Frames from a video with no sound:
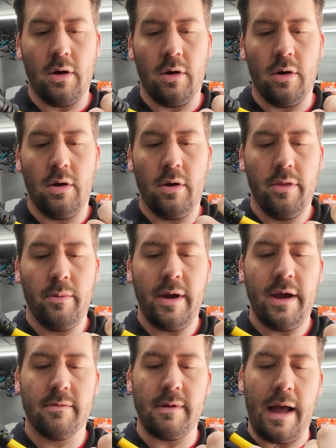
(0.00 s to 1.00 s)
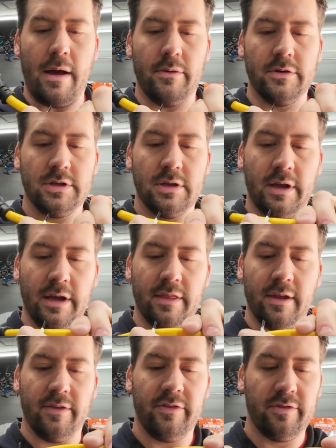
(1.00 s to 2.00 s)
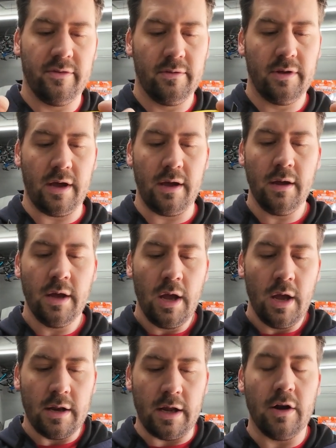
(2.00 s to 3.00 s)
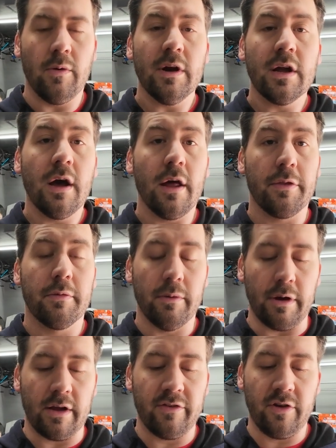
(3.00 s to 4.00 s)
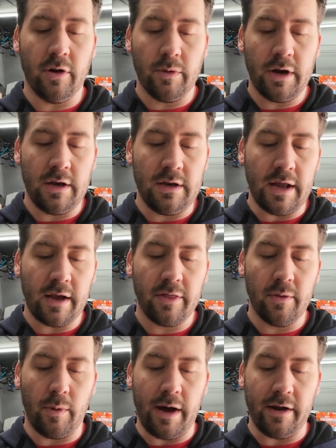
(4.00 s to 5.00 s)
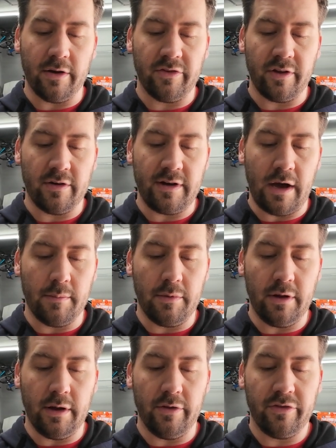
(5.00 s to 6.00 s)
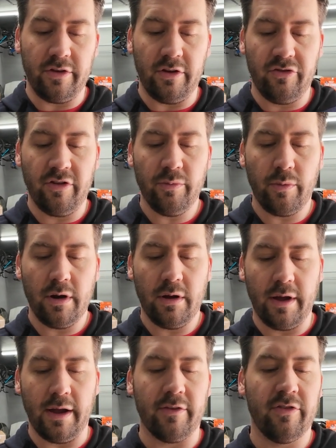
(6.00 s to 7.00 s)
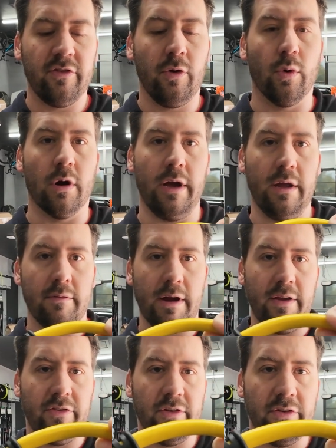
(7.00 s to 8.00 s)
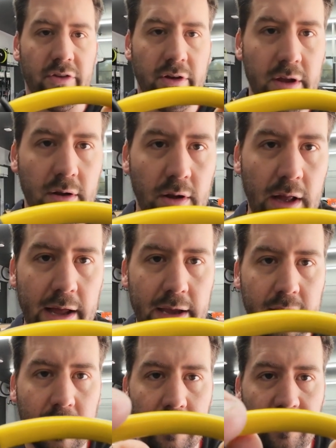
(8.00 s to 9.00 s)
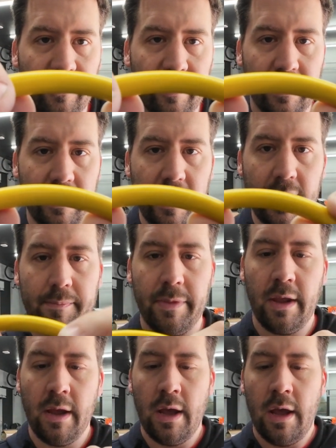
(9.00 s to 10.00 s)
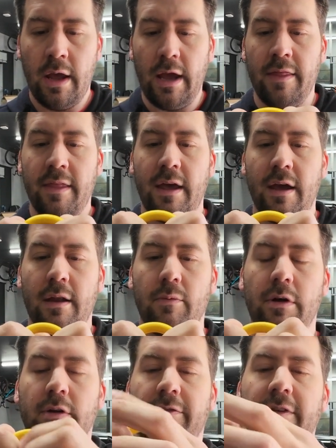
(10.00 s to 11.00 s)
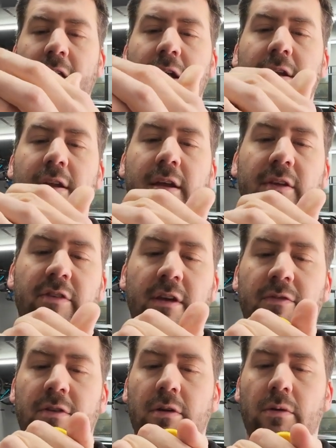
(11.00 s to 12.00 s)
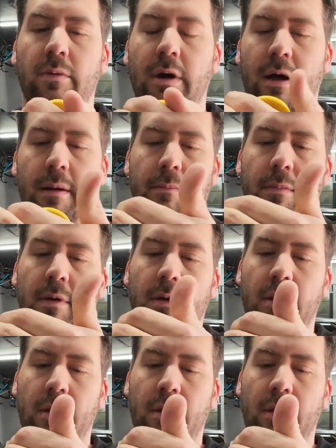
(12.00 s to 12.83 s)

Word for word: all the way around like this, okay? Now you don't want to cut through it because you don't want to nick the wires that are down below. So you just want to like score it, right? So there's a little line in it, just like that. And then what you'll find is if you um,